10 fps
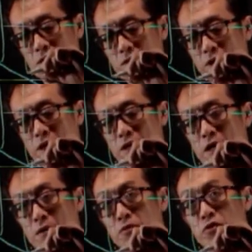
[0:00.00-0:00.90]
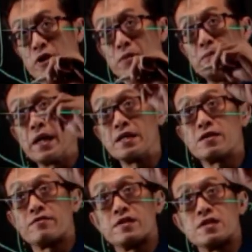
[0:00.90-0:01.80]
Okay, now I'm drawing the base
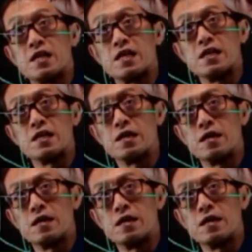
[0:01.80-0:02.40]
of the cylinder.